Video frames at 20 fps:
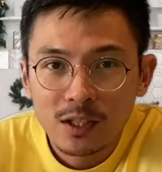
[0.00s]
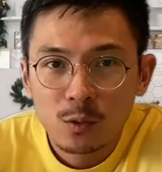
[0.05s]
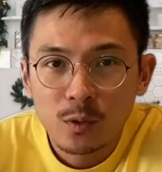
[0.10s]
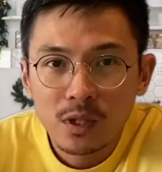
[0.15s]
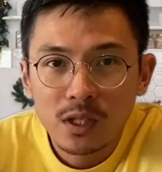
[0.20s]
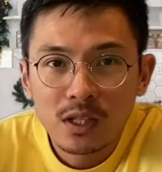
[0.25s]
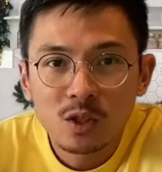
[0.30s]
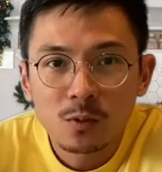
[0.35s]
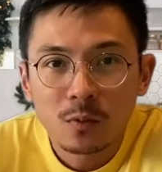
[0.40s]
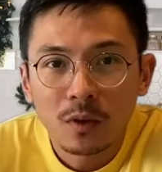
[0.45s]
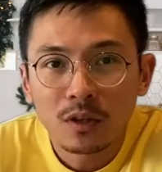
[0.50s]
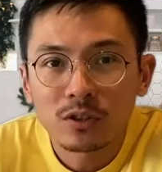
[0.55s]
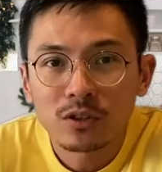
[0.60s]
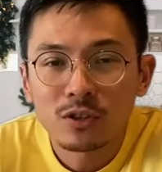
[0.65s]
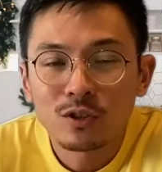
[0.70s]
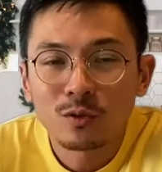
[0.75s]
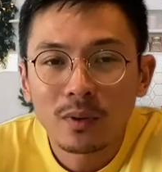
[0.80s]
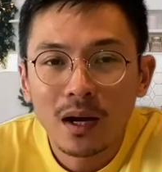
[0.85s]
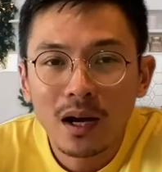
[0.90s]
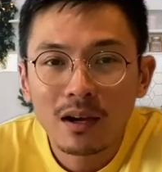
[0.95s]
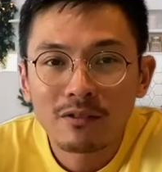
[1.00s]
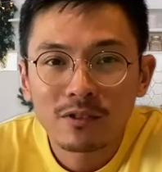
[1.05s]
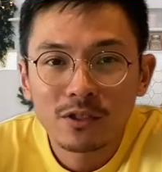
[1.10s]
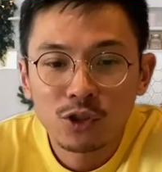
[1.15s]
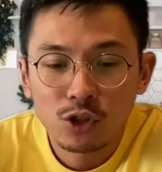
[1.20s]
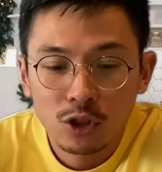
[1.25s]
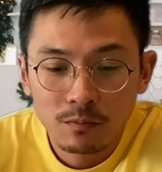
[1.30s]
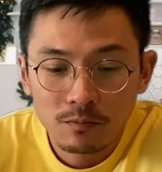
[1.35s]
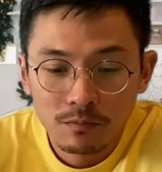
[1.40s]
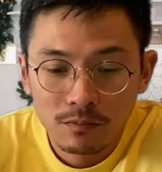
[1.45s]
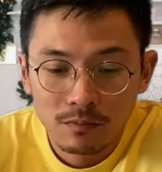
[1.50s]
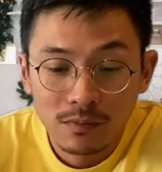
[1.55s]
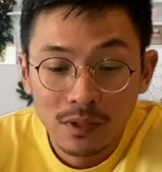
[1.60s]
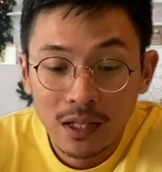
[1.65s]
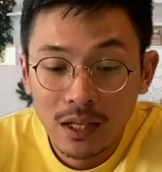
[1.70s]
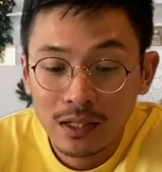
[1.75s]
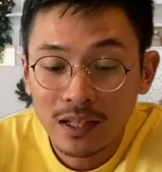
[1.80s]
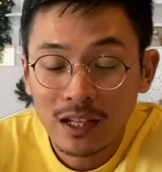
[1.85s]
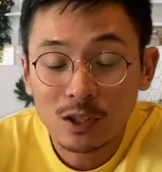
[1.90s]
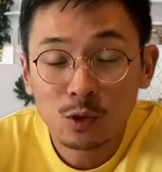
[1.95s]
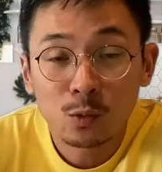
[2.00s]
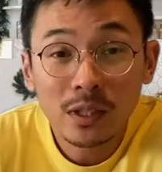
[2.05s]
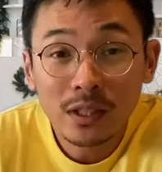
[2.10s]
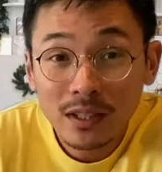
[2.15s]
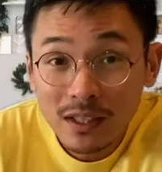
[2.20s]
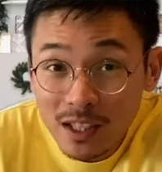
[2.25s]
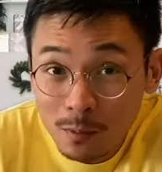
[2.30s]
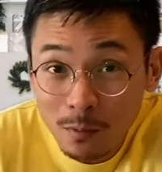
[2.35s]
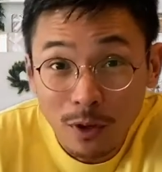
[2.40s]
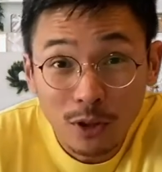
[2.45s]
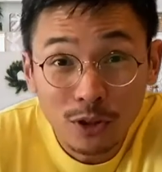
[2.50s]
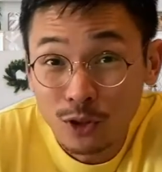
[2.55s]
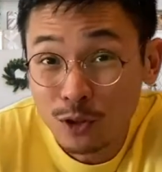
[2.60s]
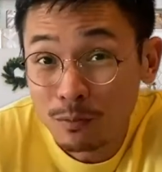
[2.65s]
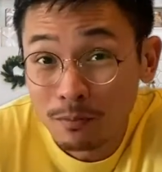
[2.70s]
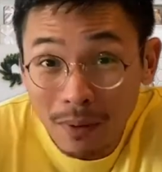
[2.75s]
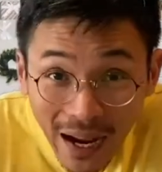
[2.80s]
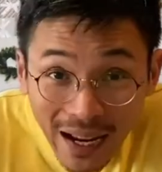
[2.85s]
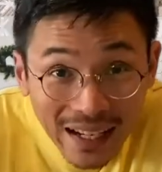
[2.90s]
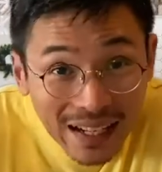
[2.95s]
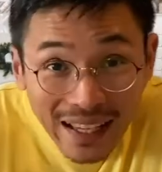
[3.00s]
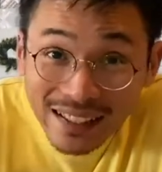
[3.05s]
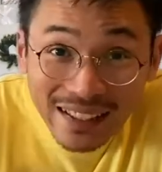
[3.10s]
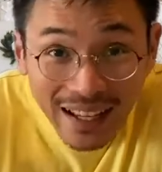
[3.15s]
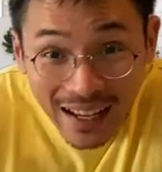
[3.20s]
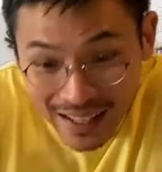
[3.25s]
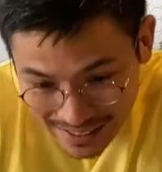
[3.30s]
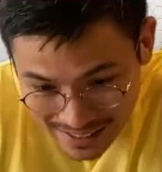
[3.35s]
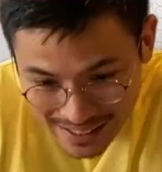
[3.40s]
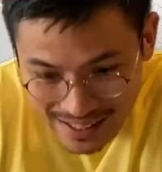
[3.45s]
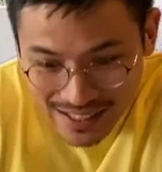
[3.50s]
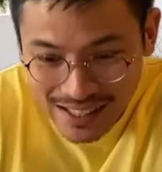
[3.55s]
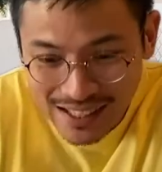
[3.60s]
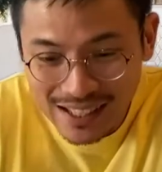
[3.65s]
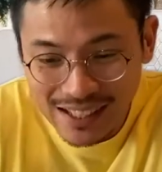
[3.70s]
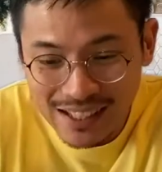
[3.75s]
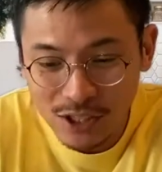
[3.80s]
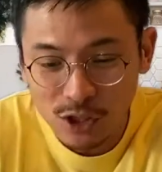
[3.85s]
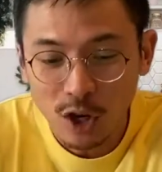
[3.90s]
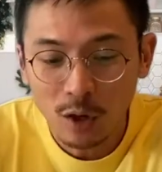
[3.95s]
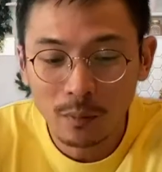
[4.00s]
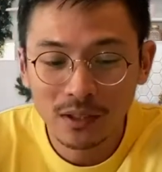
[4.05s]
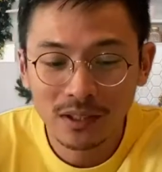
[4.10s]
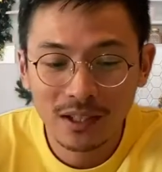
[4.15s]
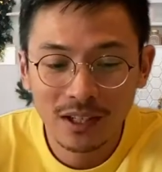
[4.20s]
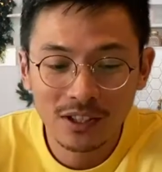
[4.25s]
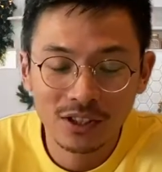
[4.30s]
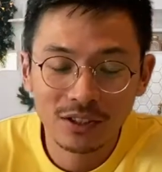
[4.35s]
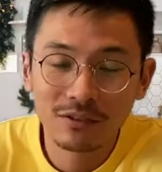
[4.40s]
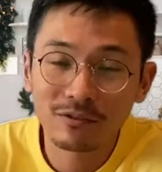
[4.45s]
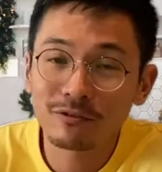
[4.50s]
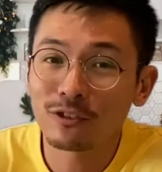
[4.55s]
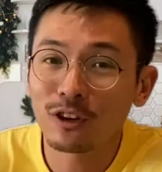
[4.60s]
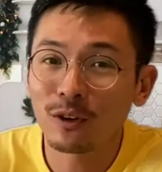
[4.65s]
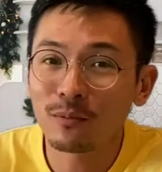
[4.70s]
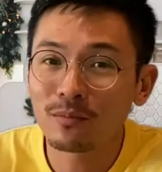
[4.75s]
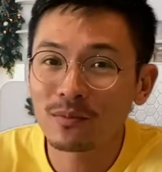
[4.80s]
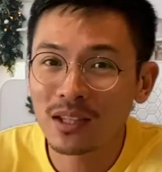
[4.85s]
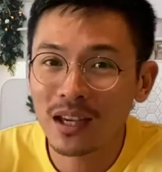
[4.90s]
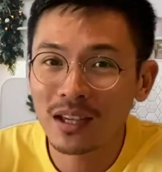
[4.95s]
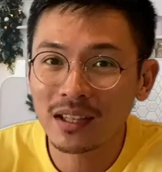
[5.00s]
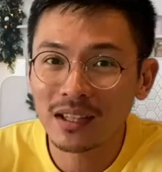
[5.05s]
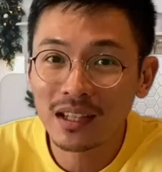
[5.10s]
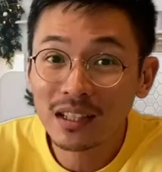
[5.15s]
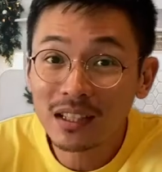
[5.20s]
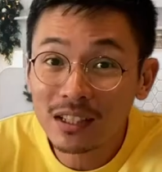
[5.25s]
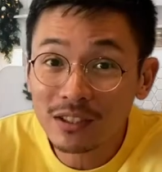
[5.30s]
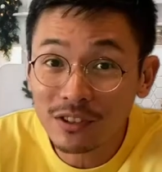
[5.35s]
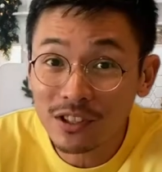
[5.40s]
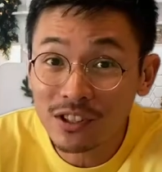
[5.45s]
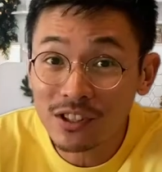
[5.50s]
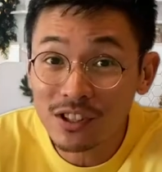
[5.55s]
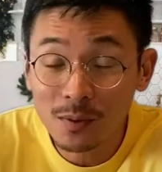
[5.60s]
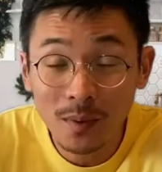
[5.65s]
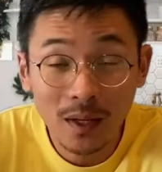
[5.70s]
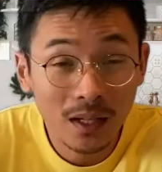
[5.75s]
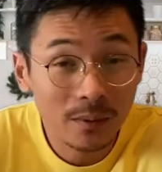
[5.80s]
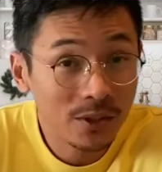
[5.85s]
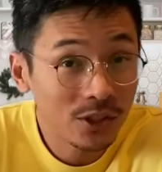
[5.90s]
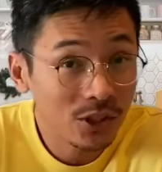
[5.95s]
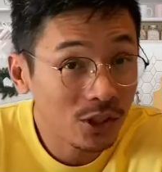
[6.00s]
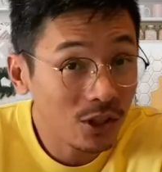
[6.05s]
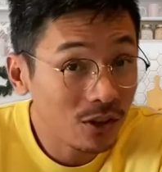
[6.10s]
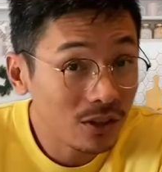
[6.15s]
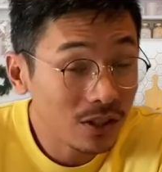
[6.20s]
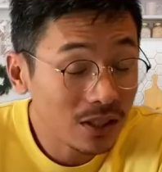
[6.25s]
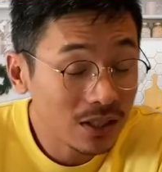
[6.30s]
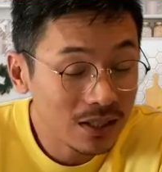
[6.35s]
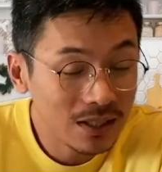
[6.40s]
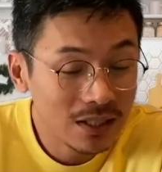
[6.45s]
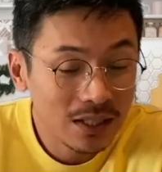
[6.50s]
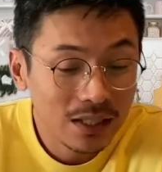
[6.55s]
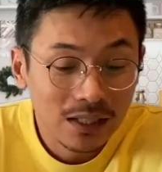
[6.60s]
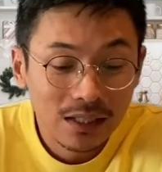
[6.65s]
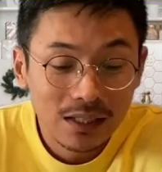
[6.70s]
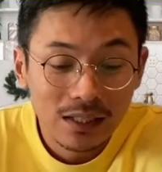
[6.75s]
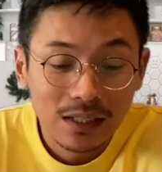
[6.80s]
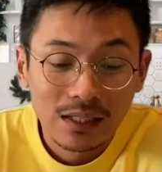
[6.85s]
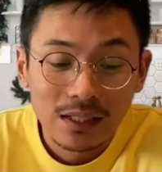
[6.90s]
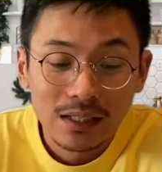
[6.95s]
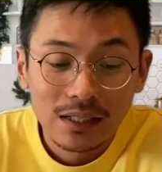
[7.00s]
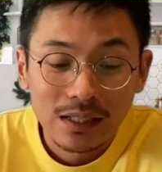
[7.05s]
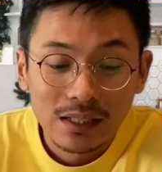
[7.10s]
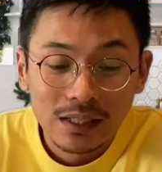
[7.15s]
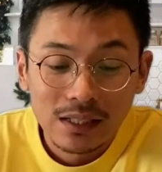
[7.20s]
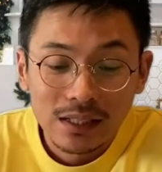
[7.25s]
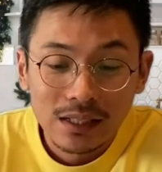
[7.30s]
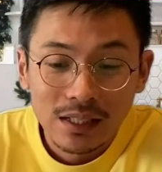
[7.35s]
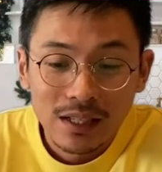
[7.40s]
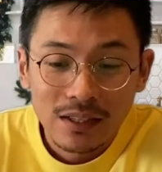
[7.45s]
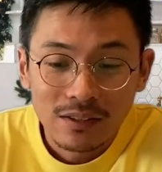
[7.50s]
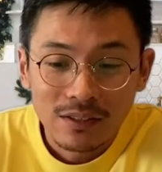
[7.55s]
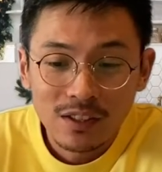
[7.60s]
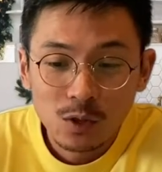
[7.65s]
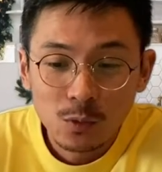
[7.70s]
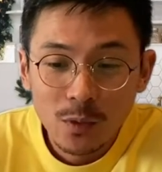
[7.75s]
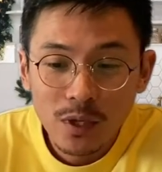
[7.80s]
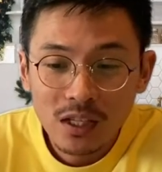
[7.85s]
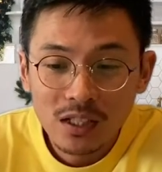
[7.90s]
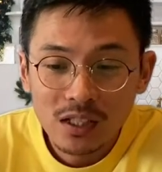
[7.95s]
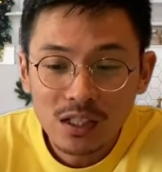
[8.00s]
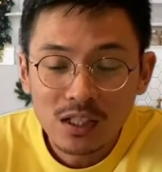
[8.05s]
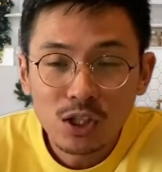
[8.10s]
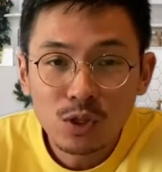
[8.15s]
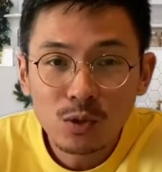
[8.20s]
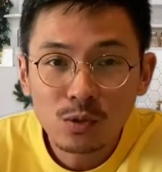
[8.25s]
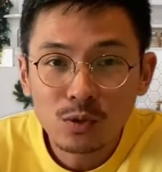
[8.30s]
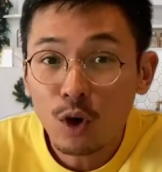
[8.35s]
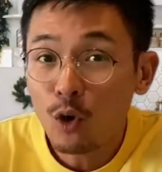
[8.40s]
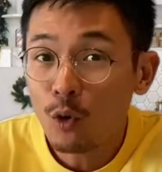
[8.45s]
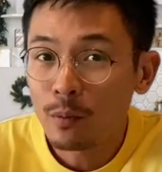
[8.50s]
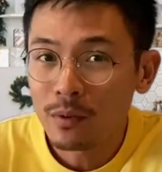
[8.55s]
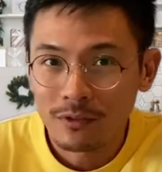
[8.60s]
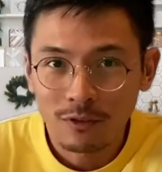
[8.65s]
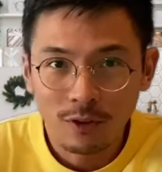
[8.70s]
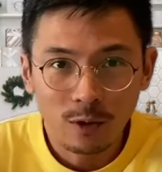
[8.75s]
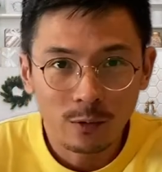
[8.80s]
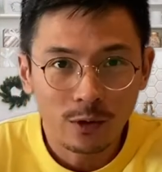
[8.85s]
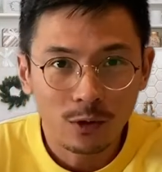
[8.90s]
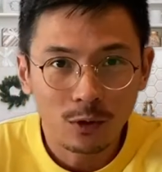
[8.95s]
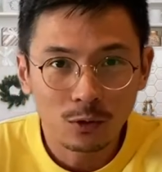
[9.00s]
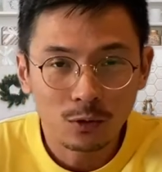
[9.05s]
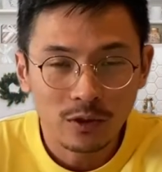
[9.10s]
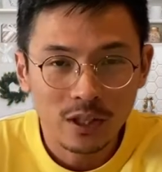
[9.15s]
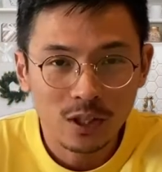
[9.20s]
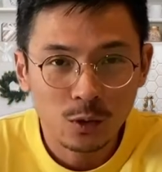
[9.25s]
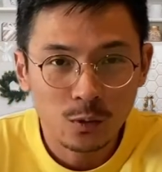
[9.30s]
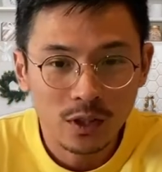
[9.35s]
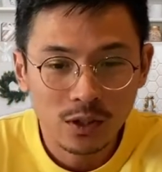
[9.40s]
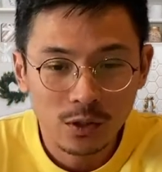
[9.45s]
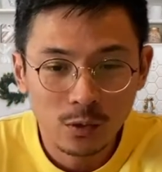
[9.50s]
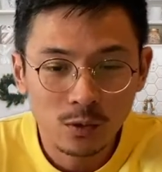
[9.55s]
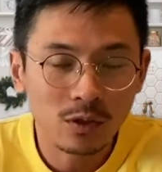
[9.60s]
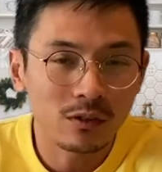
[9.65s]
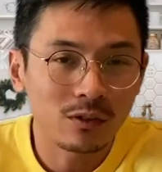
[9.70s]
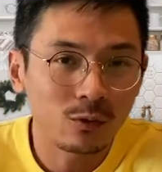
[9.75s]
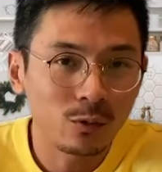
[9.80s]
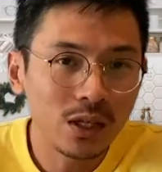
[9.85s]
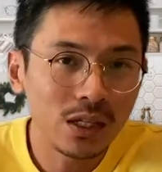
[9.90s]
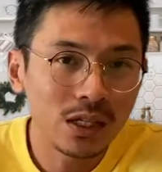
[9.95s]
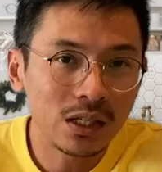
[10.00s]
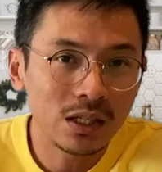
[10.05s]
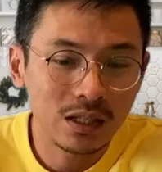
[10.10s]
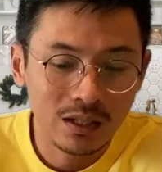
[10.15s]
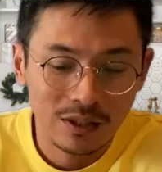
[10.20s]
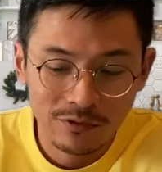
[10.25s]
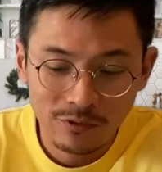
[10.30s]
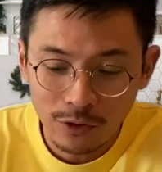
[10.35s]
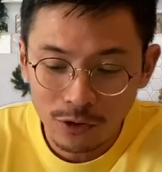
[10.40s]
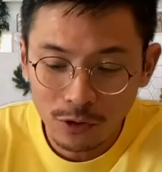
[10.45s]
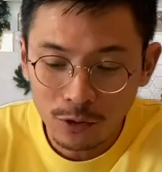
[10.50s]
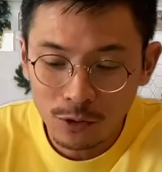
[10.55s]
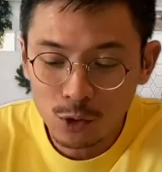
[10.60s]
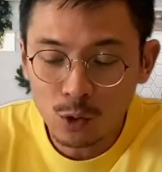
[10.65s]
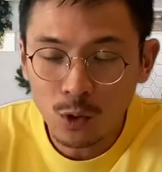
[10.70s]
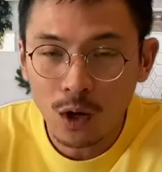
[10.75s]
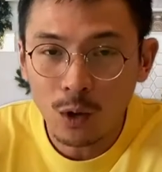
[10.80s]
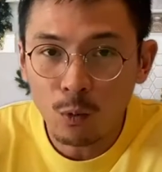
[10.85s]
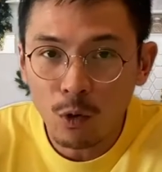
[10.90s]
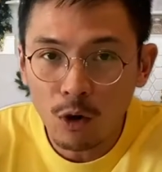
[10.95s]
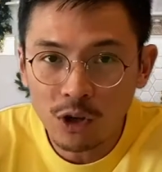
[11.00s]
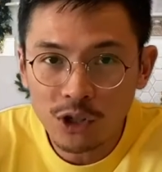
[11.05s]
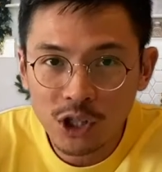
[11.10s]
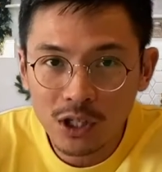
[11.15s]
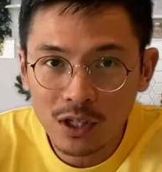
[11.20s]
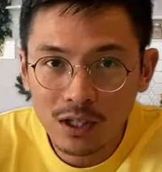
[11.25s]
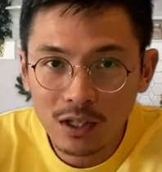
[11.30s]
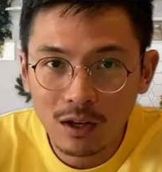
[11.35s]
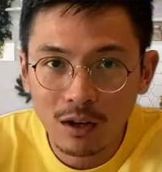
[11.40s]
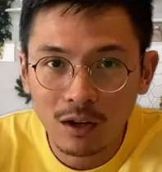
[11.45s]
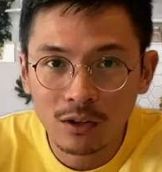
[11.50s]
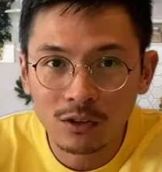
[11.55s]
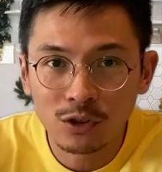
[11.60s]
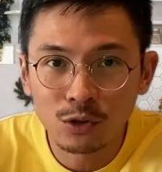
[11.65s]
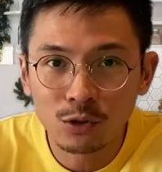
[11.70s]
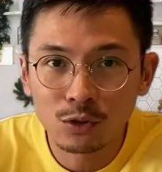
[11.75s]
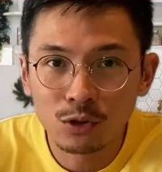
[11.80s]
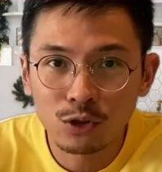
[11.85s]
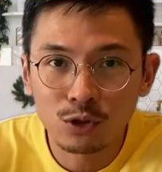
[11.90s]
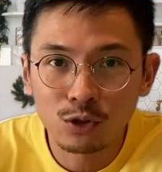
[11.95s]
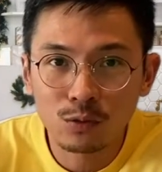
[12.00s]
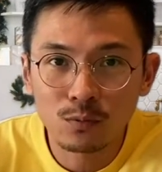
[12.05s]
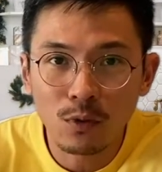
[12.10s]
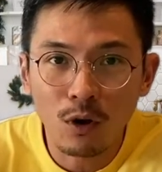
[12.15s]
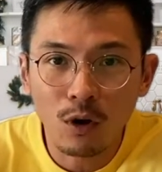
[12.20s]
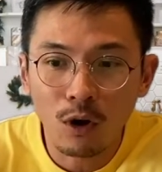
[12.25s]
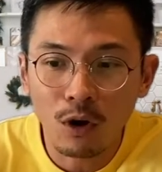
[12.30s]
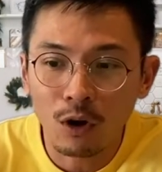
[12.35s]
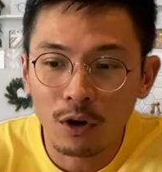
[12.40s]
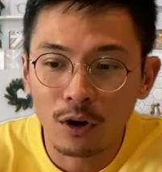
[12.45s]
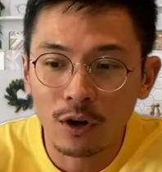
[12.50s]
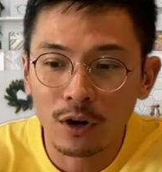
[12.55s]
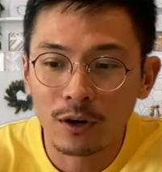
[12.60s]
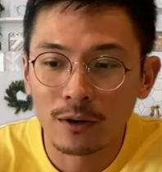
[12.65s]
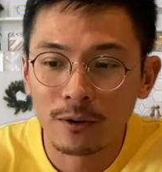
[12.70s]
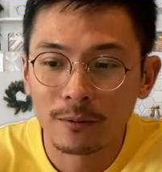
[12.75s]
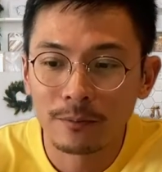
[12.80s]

Weekly is brought to you by Laytechs Weekly is brought to you by Laytechs, your protection from tech ignorance. My name is Sean. This week's news, before we go to this week's news of the week, for those who are watching on YouTube or